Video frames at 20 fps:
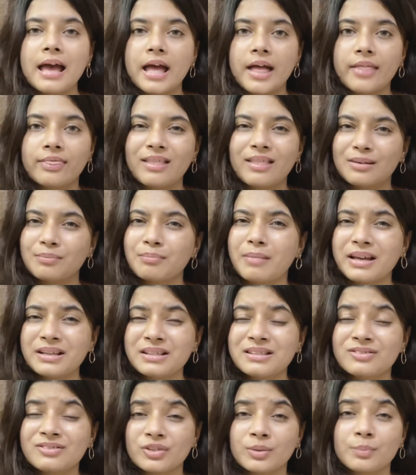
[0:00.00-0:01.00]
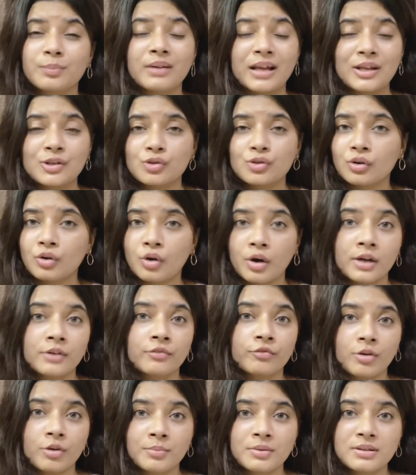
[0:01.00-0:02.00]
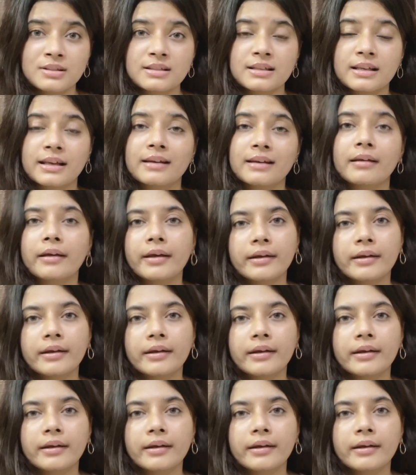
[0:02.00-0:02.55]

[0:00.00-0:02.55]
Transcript: and that might strip natural oil from your skin,